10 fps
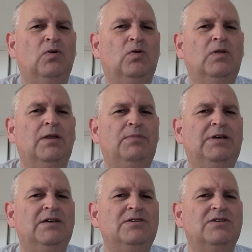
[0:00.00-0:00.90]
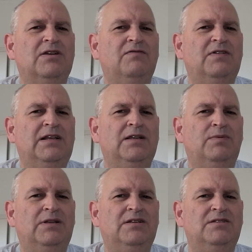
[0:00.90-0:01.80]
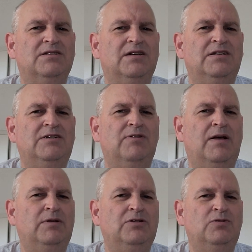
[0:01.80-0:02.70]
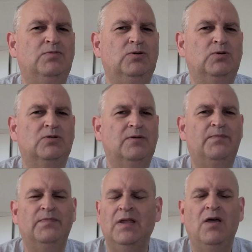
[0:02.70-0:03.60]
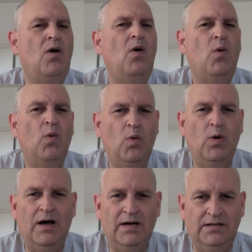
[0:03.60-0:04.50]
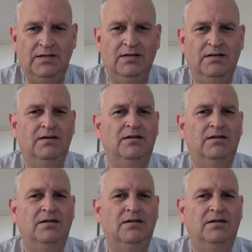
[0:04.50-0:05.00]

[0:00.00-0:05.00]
all the beers are available in Tiny Rebel Newport. Why?